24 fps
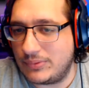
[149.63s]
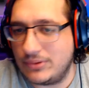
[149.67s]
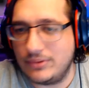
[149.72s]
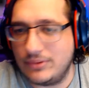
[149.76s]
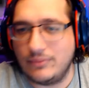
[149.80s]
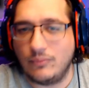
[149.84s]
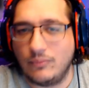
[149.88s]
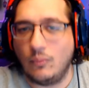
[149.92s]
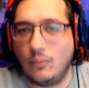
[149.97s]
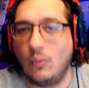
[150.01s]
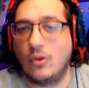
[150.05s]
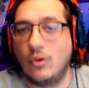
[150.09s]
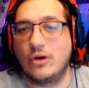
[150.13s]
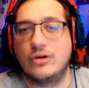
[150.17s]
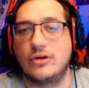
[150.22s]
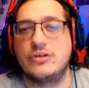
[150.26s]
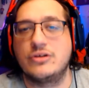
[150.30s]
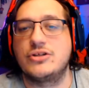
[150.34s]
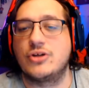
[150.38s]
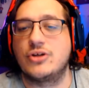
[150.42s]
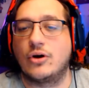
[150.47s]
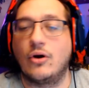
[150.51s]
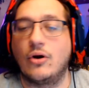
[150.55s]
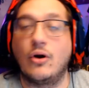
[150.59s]

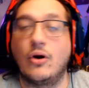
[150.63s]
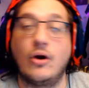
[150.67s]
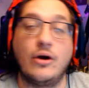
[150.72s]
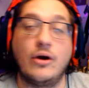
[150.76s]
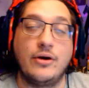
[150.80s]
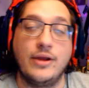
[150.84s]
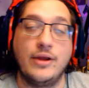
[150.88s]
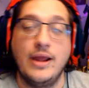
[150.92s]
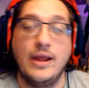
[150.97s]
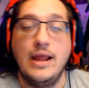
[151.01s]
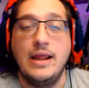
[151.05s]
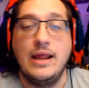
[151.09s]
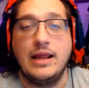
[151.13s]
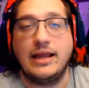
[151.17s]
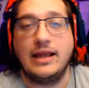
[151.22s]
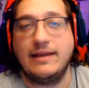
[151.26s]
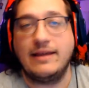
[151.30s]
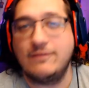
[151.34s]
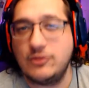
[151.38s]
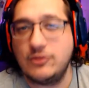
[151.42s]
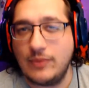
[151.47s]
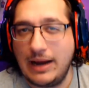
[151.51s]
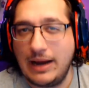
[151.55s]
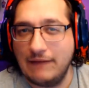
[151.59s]
words are hard. It
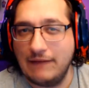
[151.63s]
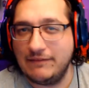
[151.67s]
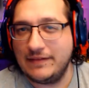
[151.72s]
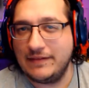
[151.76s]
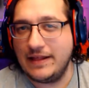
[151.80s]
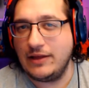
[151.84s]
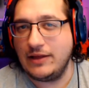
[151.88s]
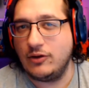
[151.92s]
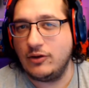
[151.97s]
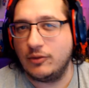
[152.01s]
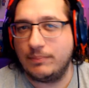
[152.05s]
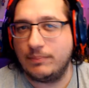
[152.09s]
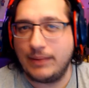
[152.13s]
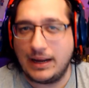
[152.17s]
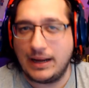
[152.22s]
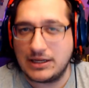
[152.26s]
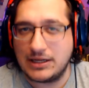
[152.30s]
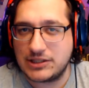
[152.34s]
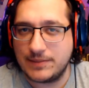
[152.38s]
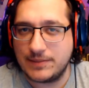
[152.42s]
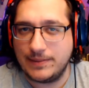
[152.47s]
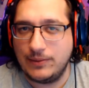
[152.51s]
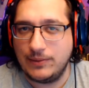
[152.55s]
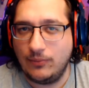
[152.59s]
gives you everything you could
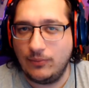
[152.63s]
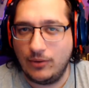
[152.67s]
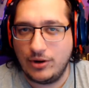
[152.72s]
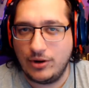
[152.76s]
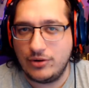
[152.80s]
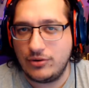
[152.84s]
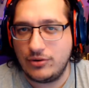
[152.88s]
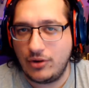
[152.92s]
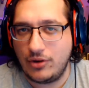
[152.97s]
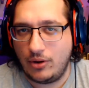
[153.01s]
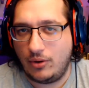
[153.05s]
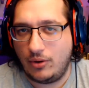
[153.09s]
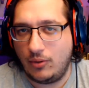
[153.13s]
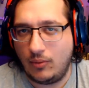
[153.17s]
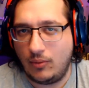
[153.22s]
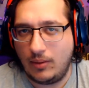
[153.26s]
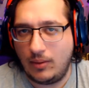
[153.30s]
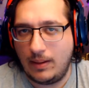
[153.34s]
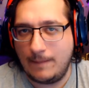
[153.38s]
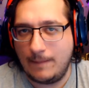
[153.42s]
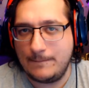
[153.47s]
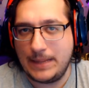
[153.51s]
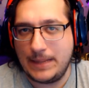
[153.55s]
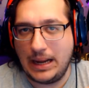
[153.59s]
possibly want to know
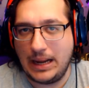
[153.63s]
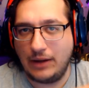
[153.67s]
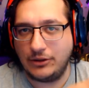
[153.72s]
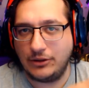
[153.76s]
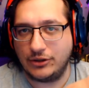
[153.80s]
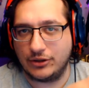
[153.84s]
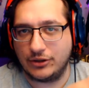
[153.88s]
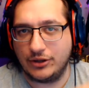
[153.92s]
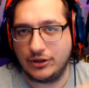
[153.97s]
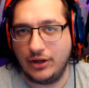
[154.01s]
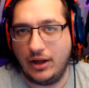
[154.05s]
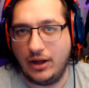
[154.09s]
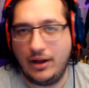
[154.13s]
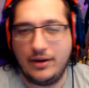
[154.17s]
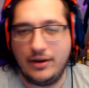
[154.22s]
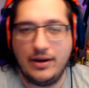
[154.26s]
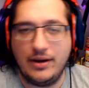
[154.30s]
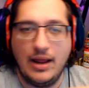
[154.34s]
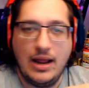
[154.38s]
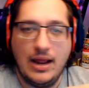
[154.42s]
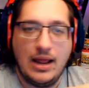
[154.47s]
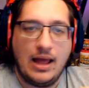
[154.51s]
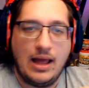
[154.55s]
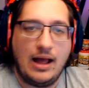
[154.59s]
about your gun
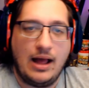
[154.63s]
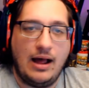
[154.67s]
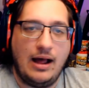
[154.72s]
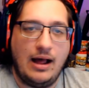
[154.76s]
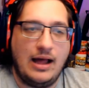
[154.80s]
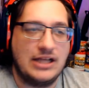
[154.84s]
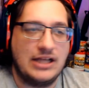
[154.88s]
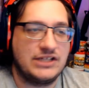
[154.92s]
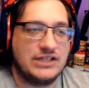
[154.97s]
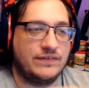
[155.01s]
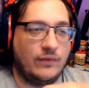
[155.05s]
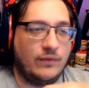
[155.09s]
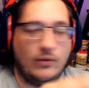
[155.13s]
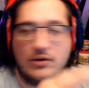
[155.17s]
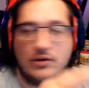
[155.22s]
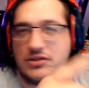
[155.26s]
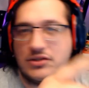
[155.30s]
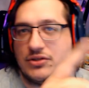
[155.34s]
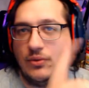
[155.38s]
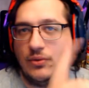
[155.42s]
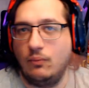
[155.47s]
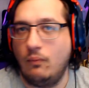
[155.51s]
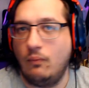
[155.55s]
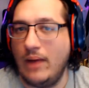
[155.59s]
uh, as far as
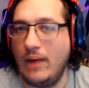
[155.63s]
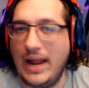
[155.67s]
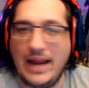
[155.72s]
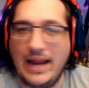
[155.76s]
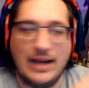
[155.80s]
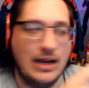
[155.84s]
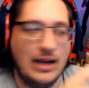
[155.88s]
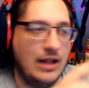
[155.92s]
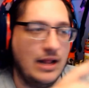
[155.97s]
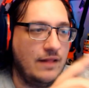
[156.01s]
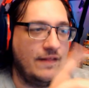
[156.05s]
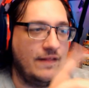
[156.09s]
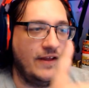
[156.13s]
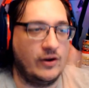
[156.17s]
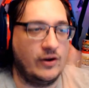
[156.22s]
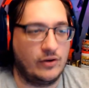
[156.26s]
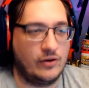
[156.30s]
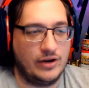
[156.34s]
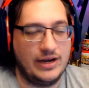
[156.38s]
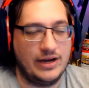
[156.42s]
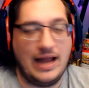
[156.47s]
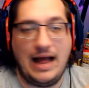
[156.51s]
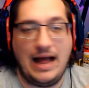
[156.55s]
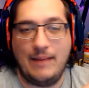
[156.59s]
the weight, the
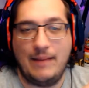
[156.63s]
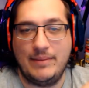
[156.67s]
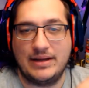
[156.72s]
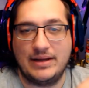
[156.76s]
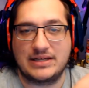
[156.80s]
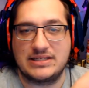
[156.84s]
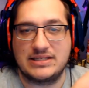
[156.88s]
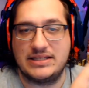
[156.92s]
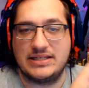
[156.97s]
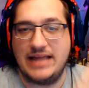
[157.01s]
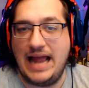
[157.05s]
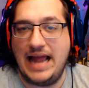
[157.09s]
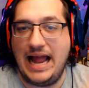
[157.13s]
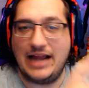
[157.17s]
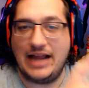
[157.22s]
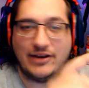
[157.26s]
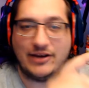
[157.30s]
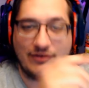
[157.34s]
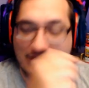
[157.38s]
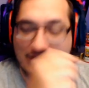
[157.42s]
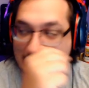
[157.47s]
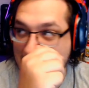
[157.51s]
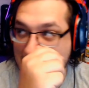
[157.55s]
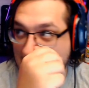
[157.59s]
ergonomics, the
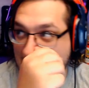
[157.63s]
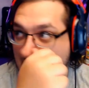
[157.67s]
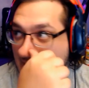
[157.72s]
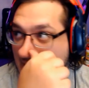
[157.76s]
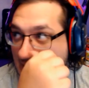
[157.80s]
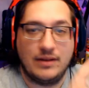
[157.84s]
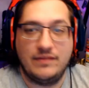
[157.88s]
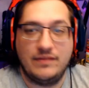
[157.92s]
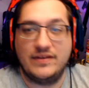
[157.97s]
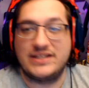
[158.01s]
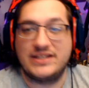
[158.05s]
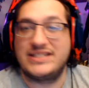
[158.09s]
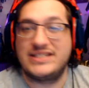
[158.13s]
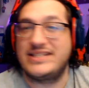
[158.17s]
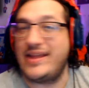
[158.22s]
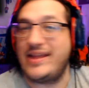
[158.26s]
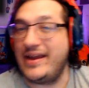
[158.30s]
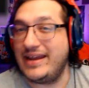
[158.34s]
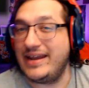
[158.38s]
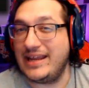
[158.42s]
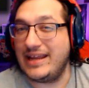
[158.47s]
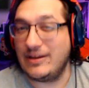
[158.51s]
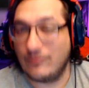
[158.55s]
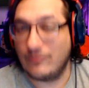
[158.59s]
accuracy, the
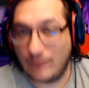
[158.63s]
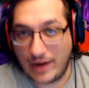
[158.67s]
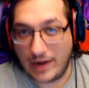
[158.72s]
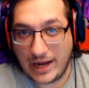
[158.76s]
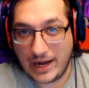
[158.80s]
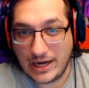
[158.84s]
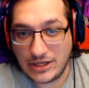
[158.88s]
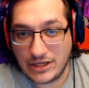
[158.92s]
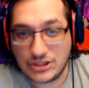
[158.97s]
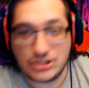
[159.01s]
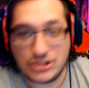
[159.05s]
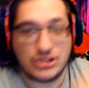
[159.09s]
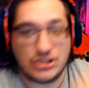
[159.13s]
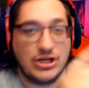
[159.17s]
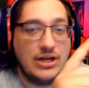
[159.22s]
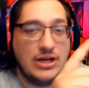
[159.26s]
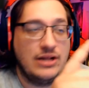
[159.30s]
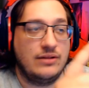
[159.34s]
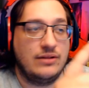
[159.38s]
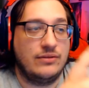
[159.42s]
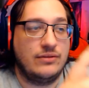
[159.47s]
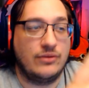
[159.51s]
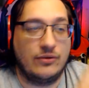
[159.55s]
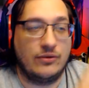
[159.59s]
sighting range,
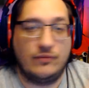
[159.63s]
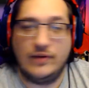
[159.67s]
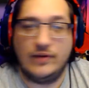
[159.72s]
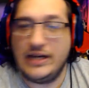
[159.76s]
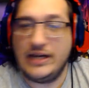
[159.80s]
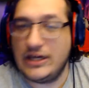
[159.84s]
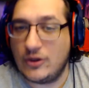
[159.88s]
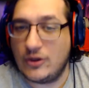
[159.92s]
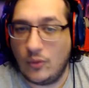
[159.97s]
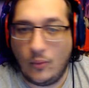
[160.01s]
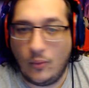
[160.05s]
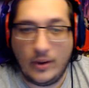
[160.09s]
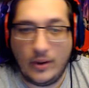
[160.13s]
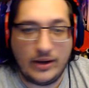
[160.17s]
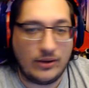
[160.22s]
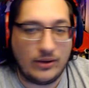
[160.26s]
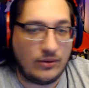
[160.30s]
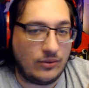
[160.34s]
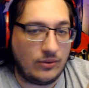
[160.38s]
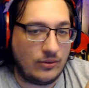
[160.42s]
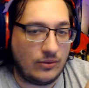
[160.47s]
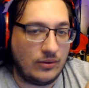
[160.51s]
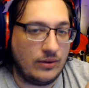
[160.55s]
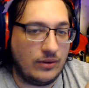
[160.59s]
the
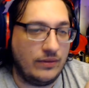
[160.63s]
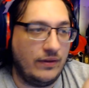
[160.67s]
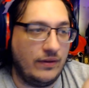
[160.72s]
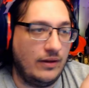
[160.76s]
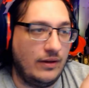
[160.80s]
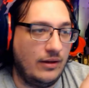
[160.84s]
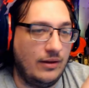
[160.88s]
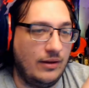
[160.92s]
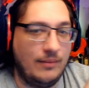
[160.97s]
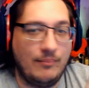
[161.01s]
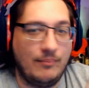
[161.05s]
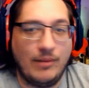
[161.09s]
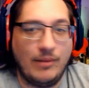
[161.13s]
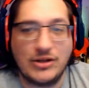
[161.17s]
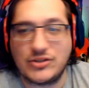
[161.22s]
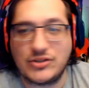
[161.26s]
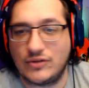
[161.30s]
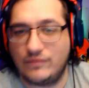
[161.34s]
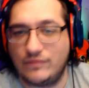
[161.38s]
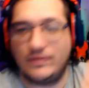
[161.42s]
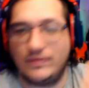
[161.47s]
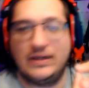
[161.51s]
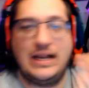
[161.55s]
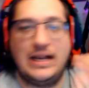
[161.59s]
recoil, the muzzle
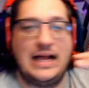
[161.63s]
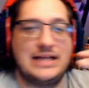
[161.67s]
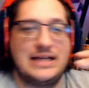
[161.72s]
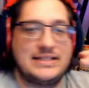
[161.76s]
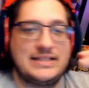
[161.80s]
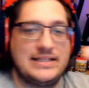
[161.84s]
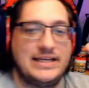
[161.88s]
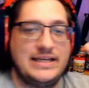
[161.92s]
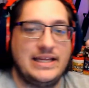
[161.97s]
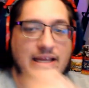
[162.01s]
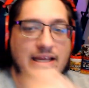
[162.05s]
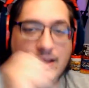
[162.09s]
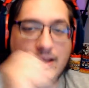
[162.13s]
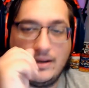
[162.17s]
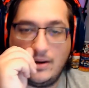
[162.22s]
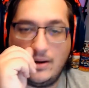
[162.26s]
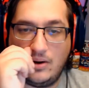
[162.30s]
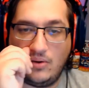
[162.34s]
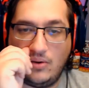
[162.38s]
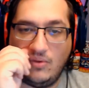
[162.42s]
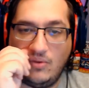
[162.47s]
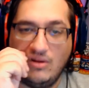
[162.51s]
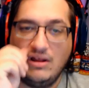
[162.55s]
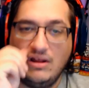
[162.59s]
velocity, you
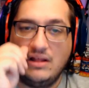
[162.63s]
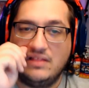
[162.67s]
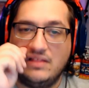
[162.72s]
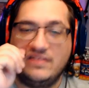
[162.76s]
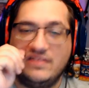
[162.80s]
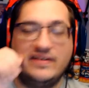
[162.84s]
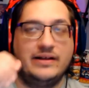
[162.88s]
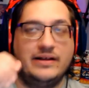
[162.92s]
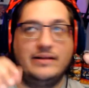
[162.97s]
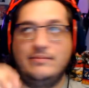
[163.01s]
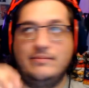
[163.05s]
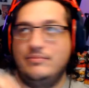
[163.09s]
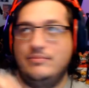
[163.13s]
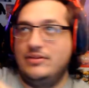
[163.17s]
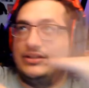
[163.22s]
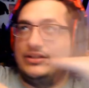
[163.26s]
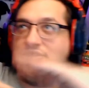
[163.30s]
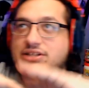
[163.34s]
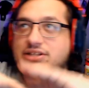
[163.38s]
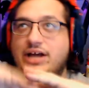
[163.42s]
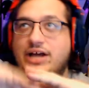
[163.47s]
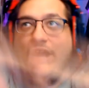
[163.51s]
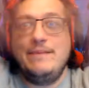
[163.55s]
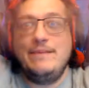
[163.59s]
know, the the
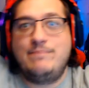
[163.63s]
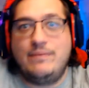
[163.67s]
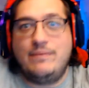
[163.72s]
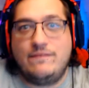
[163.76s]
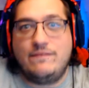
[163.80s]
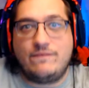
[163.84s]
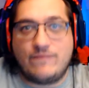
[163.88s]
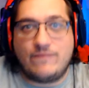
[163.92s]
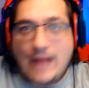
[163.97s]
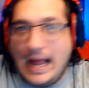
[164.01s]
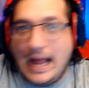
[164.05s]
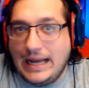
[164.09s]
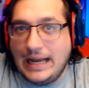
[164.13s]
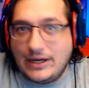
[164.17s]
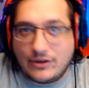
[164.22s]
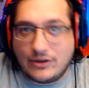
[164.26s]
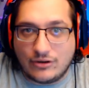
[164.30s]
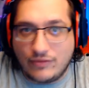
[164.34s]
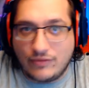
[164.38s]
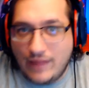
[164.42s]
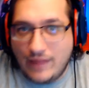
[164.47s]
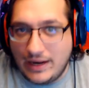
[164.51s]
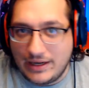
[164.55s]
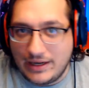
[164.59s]
type of
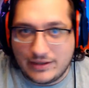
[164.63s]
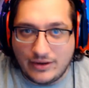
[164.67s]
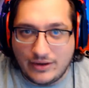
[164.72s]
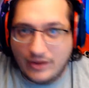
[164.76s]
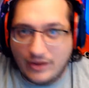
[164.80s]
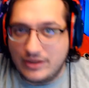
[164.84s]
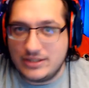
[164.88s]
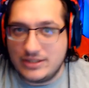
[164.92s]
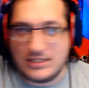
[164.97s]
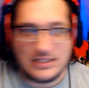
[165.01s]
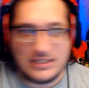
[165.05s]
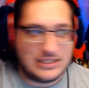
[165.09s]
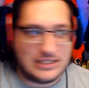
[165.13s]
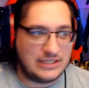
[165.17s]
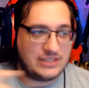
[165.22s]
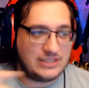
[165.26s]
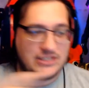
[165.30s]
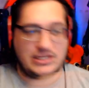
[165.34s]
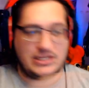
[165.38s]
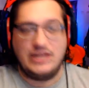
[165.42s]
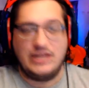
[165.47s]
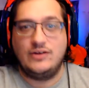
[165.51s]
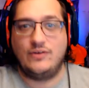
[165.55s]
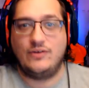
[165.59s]
fire that it does. Is it
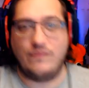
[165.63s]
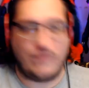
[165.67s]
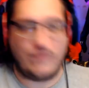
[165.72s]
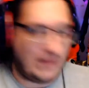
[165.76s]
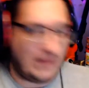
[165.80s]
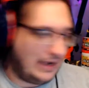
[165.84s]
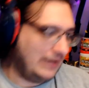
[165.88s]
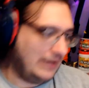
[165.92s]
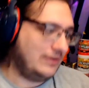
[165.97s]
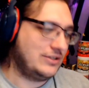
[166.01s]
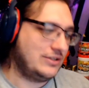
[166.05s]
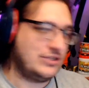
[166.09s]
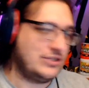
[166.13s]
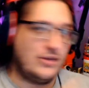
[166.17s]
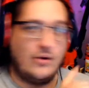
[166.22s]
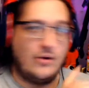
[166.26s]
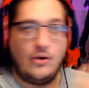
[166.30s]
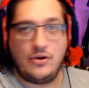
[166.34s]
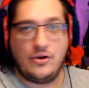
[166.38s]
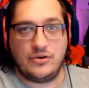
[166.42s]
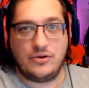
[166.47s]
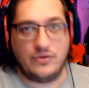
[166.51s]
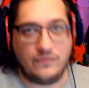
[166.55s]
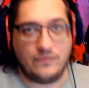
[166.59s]
single fire? Is it
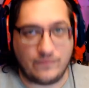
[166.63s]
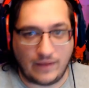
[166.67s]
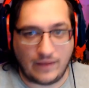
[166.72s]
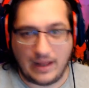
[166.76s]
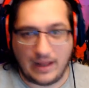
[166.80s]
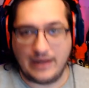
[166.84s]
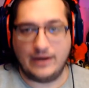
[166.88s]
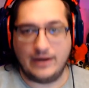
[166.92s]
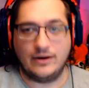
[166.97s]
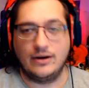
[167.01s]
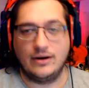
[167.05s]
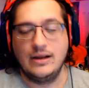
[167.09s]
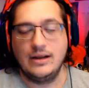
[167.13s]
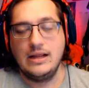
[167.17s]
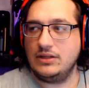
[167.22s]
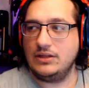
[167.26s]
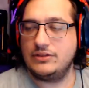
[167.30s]
auto fire?